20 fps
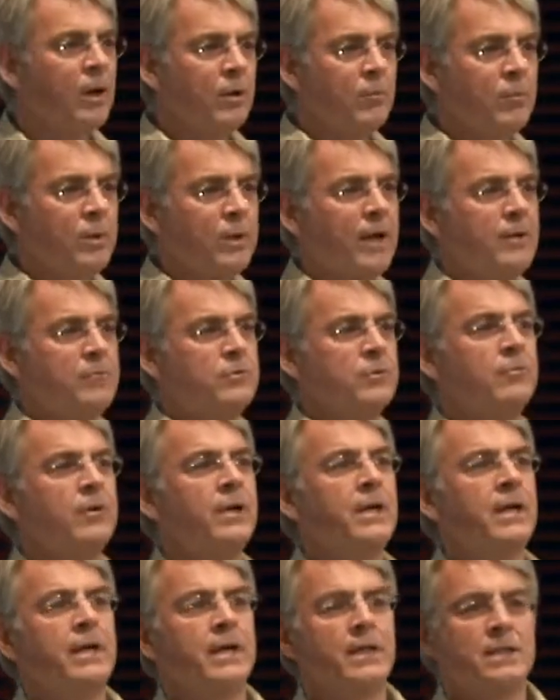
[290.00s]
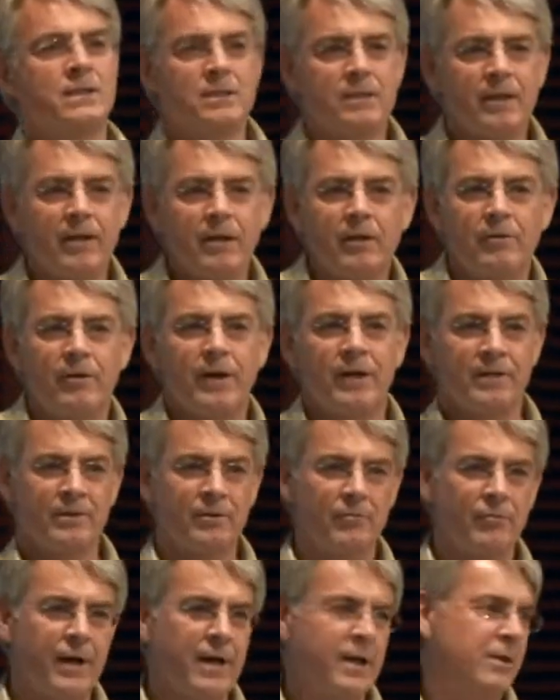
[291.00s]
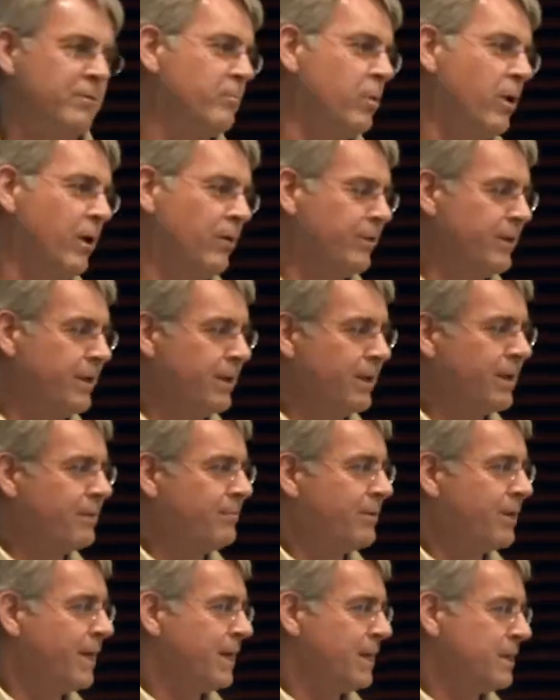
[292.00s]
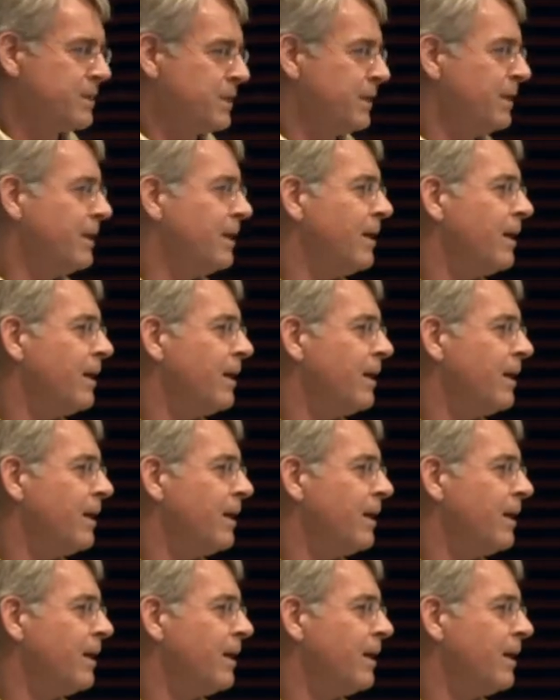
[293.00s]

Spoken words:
We'd have to really accelerate the rate of poverty alleviation